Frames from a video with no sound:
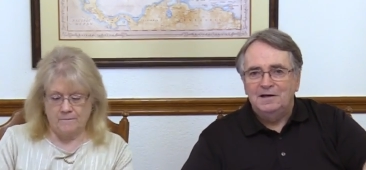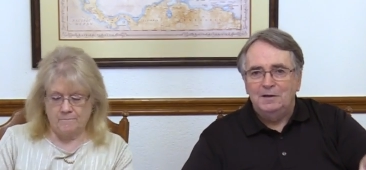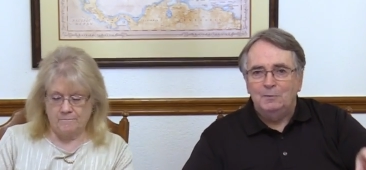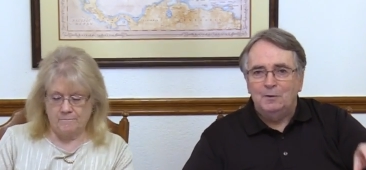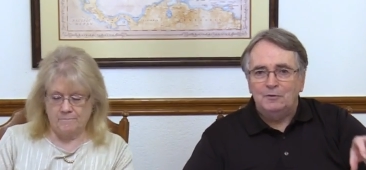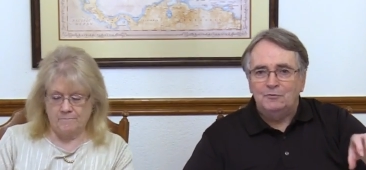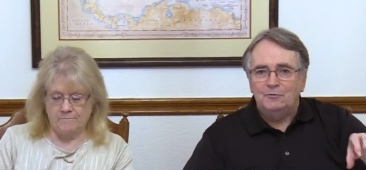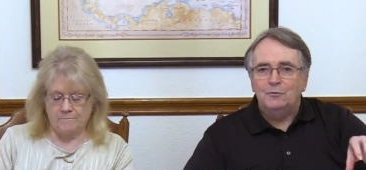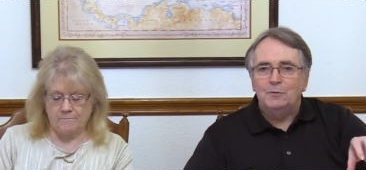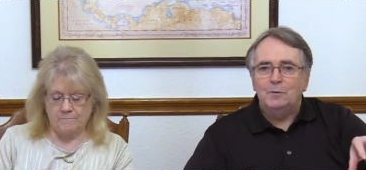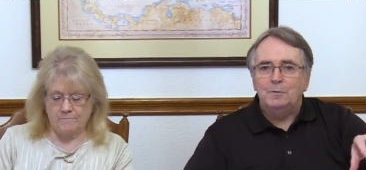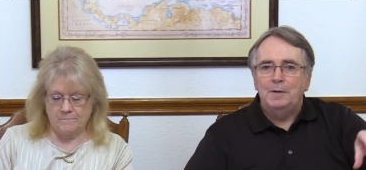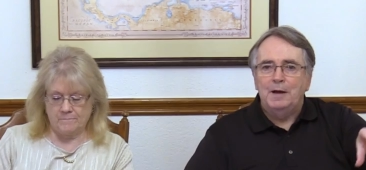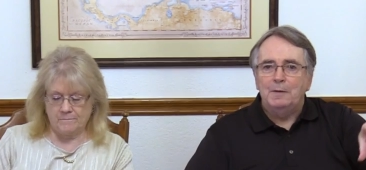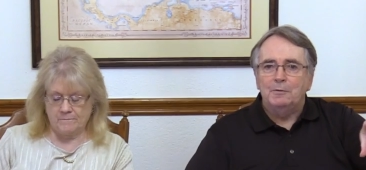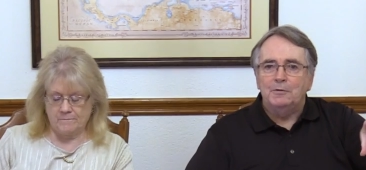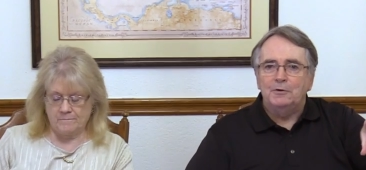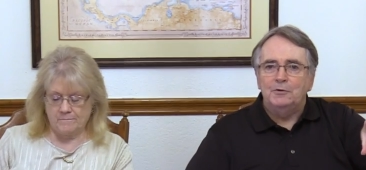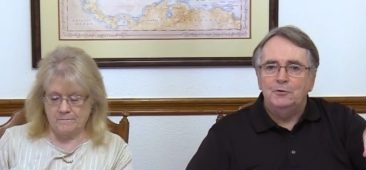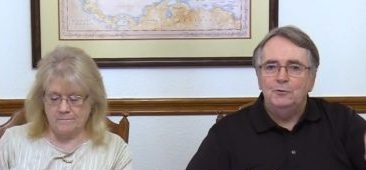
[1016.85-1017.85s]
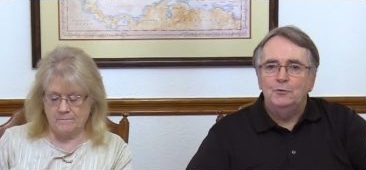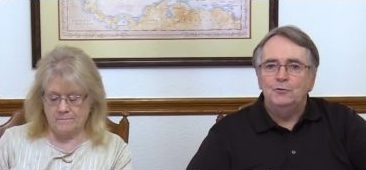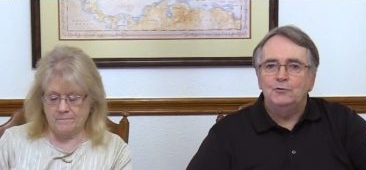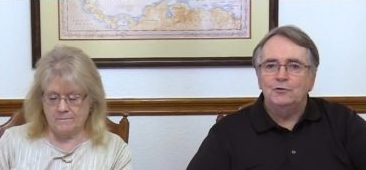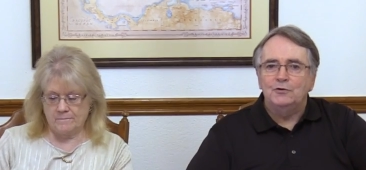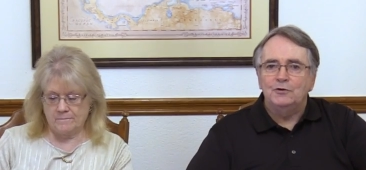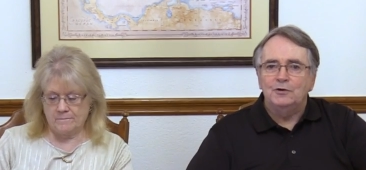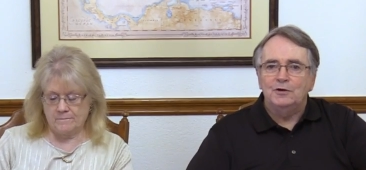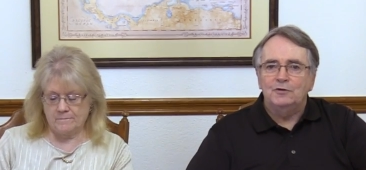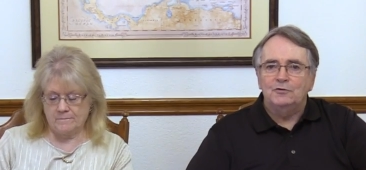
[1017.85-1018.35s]
Speaker 1: He wants you to be able to use
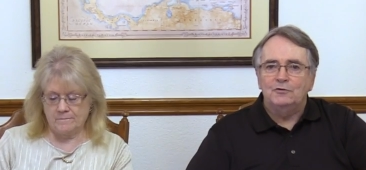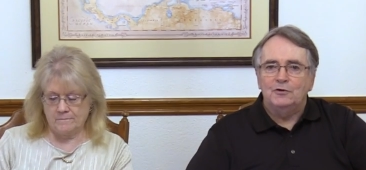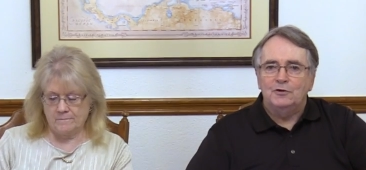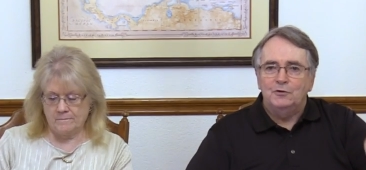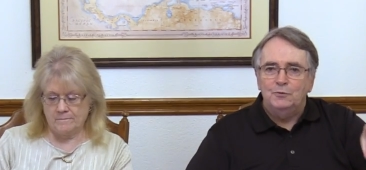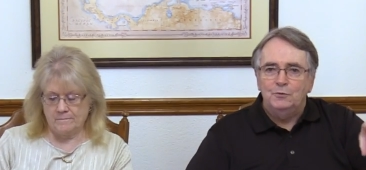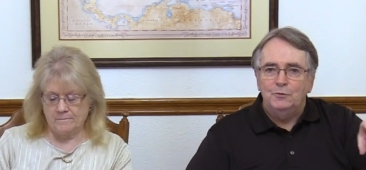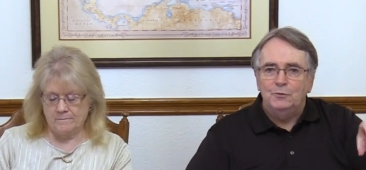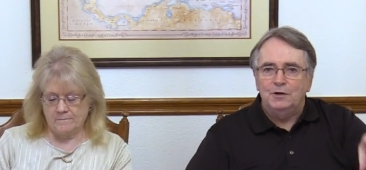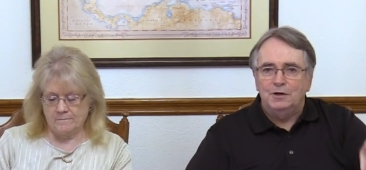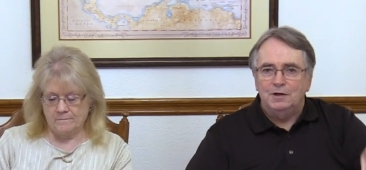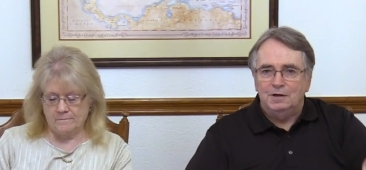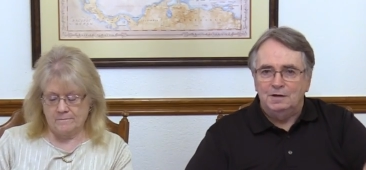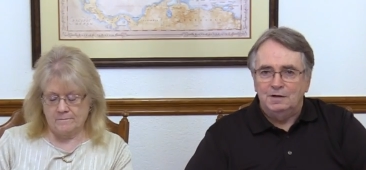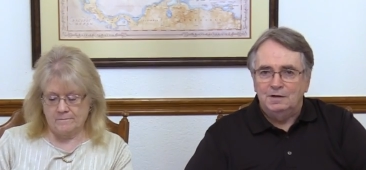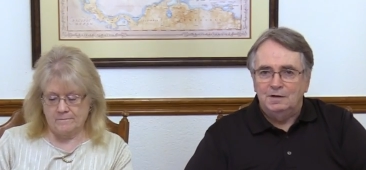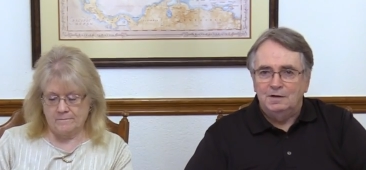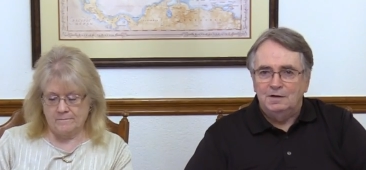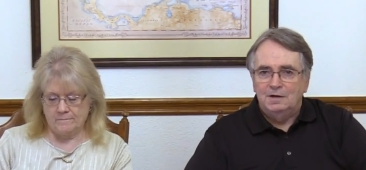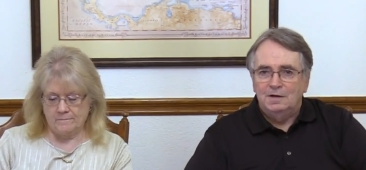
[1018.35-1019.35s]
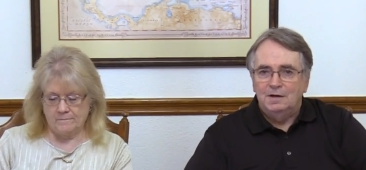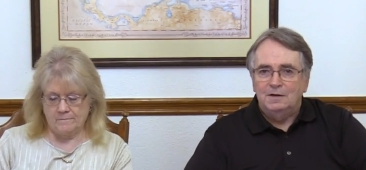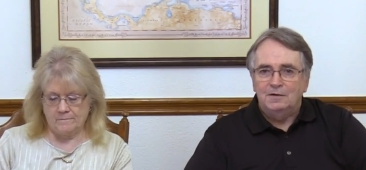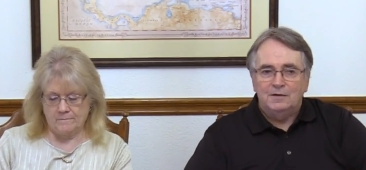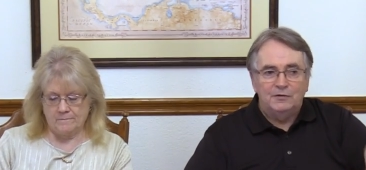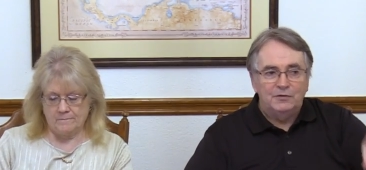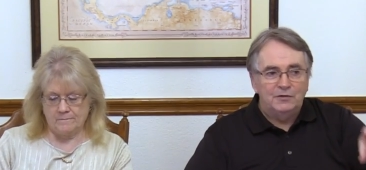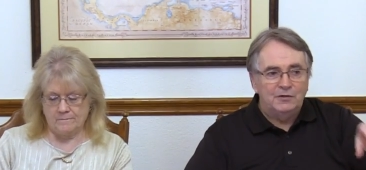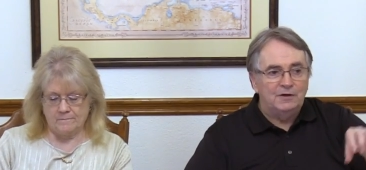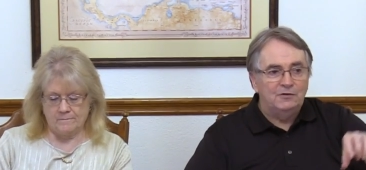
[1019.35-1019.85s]
the things that you need,
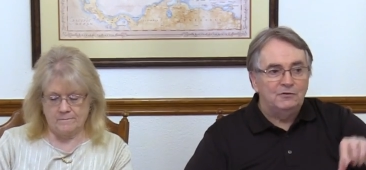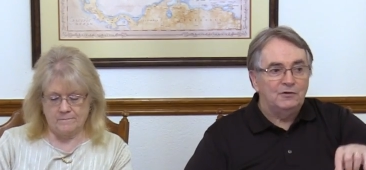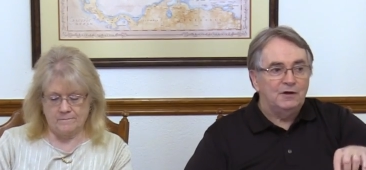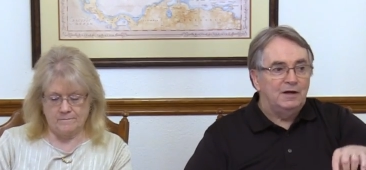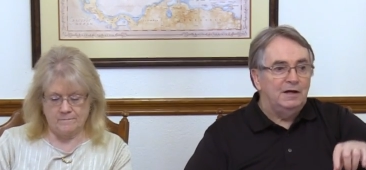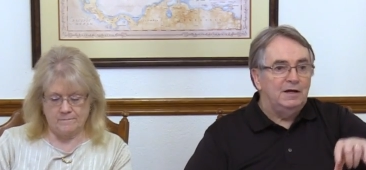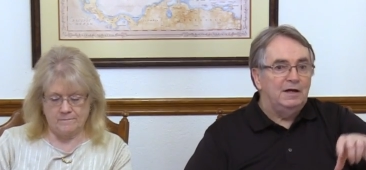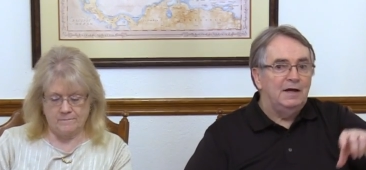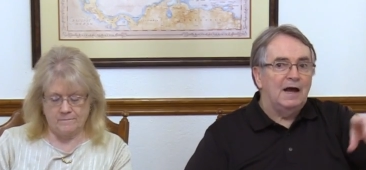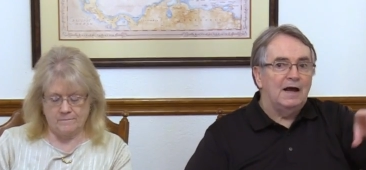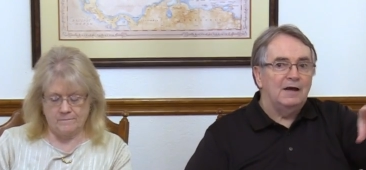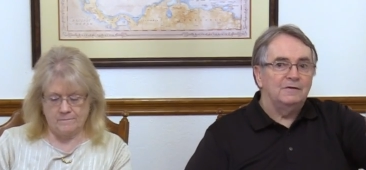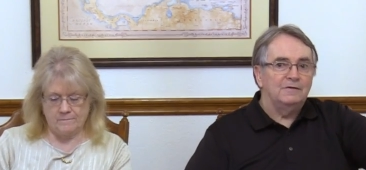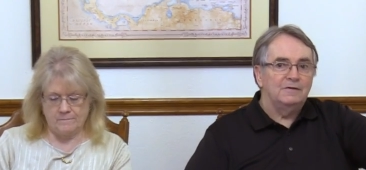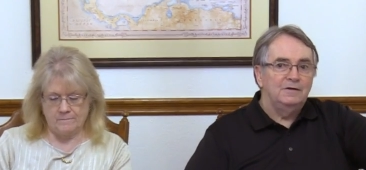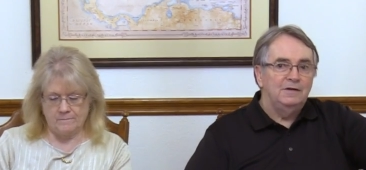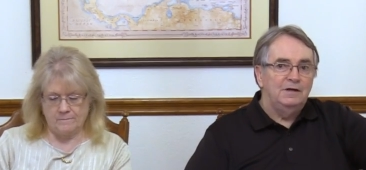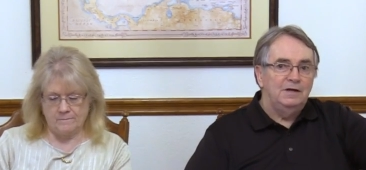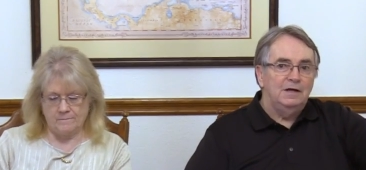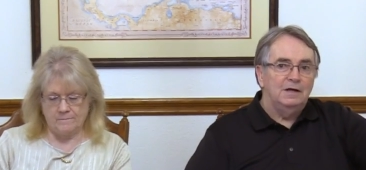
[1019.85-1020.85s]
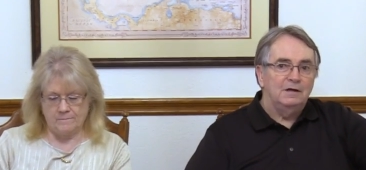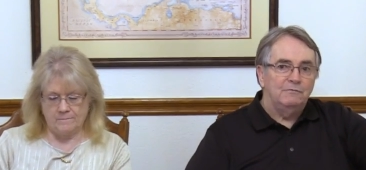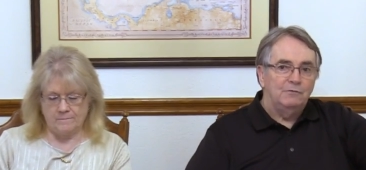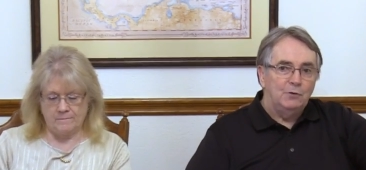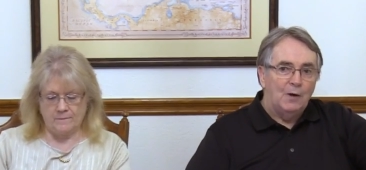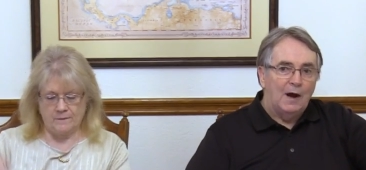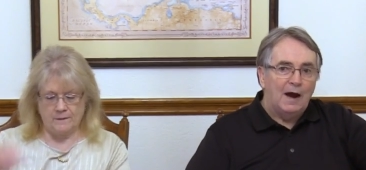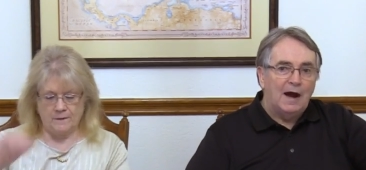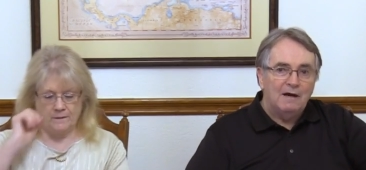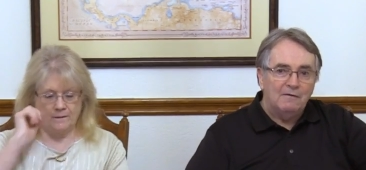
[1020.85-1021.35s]
the things that He has need of
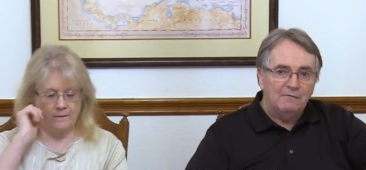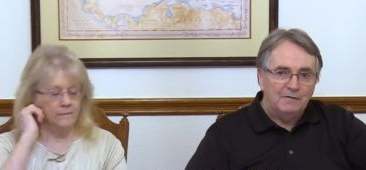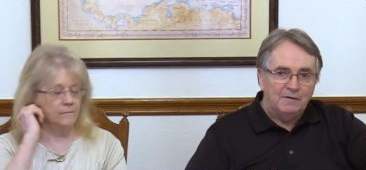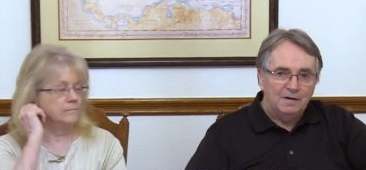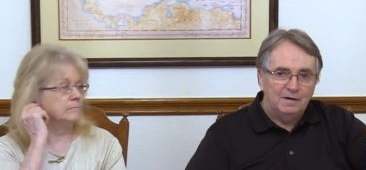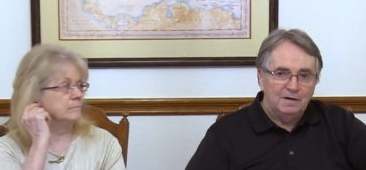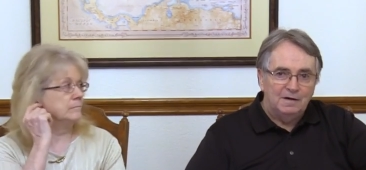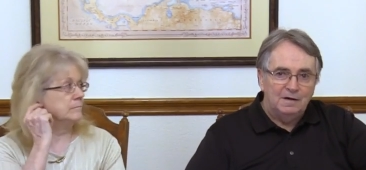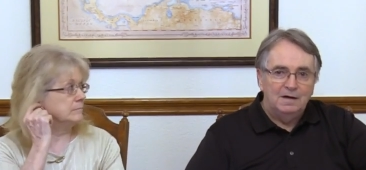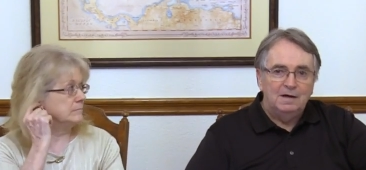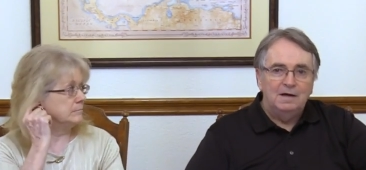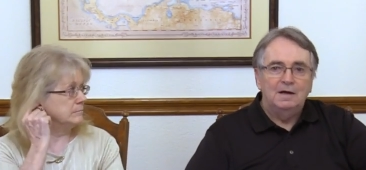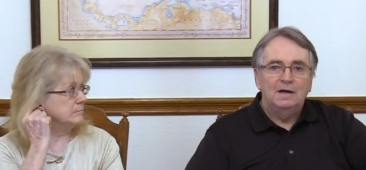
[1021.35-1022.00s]
you having.